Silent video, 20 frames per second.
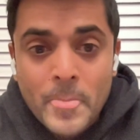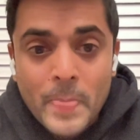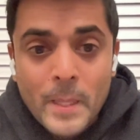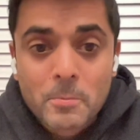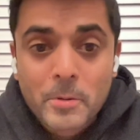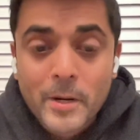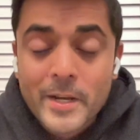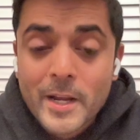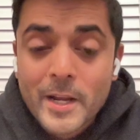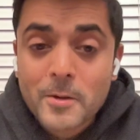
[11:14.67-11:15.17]

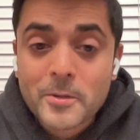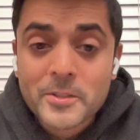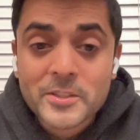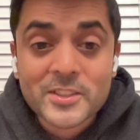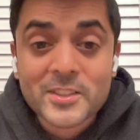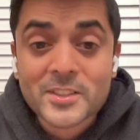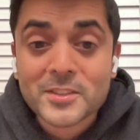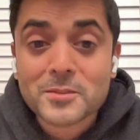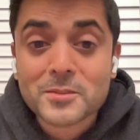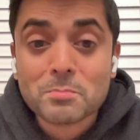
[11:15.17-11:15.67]
And right now
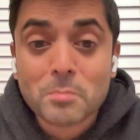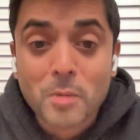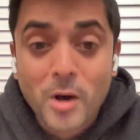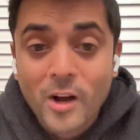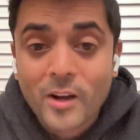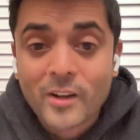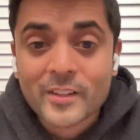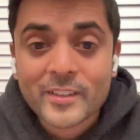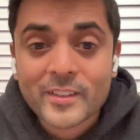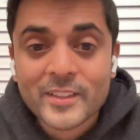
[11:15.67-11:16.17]
it's just
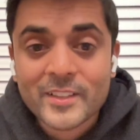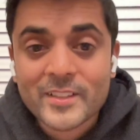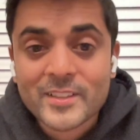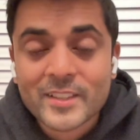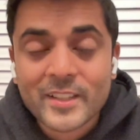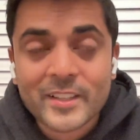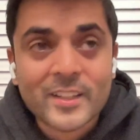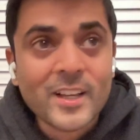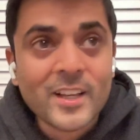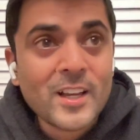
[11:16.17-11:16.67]
smog.
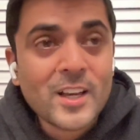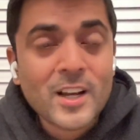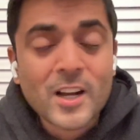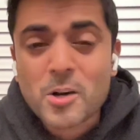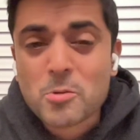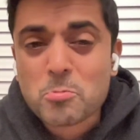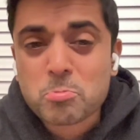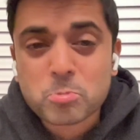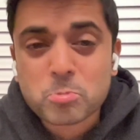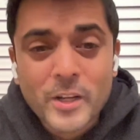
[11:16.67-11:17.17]
It's like
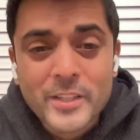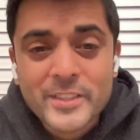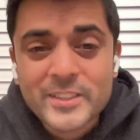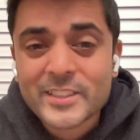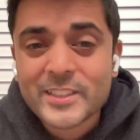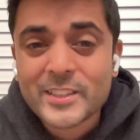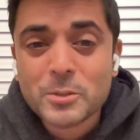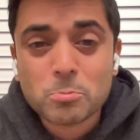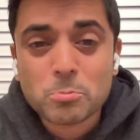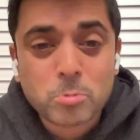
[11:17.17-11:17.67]
a
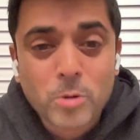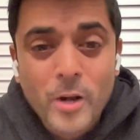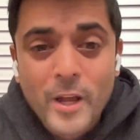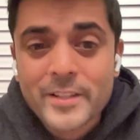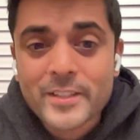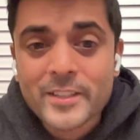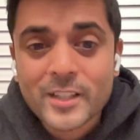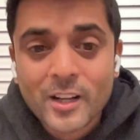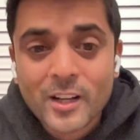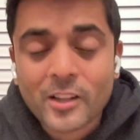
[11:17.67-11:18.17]
rusty
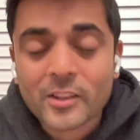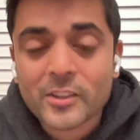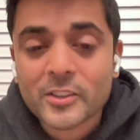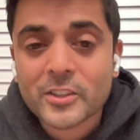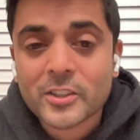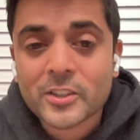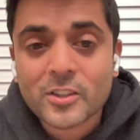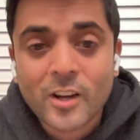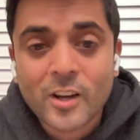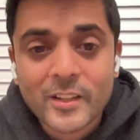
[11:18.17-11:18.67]
red
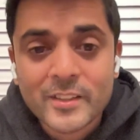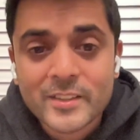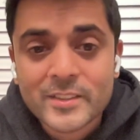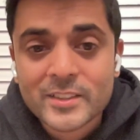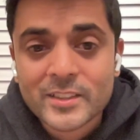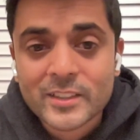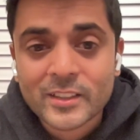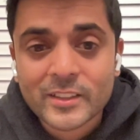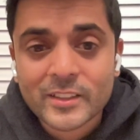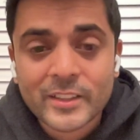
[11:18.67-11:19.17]
color
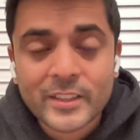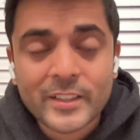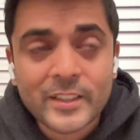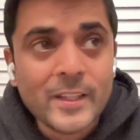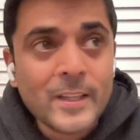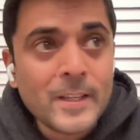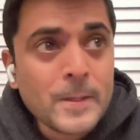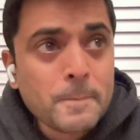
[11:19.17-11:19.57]
constantly.